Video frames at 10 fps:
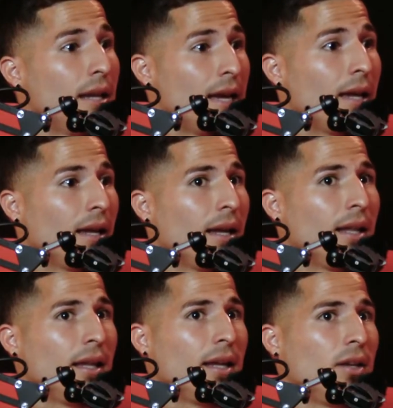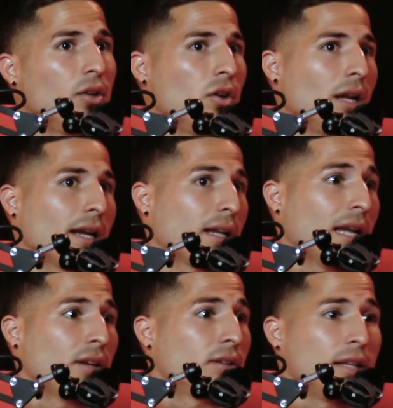Yeah, and then,
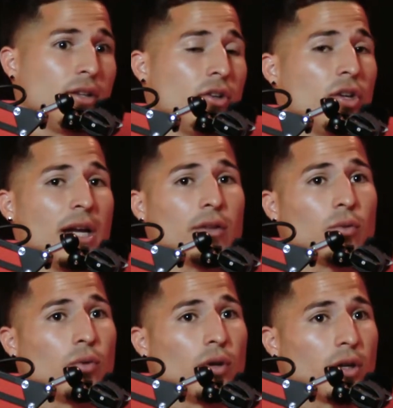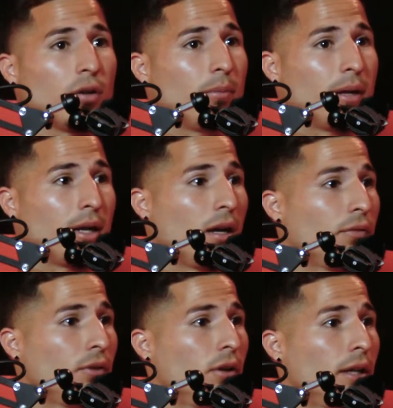like you said, you have to work your butt
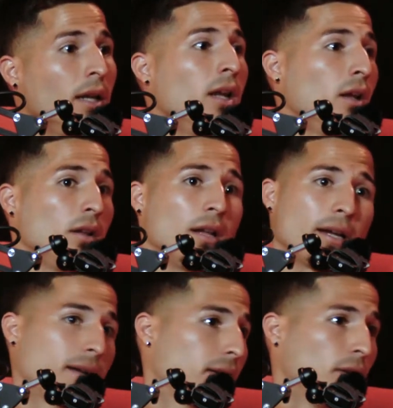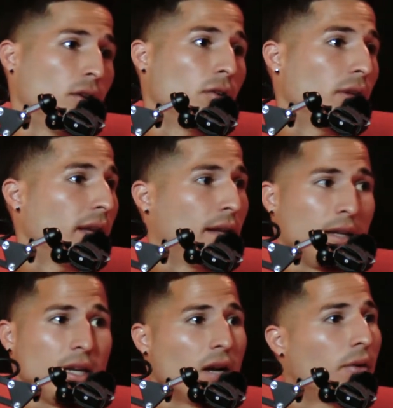off, and like, then
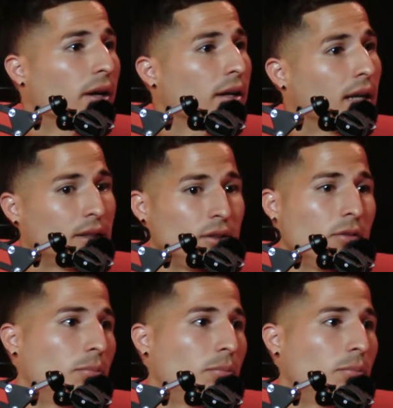he got recognized,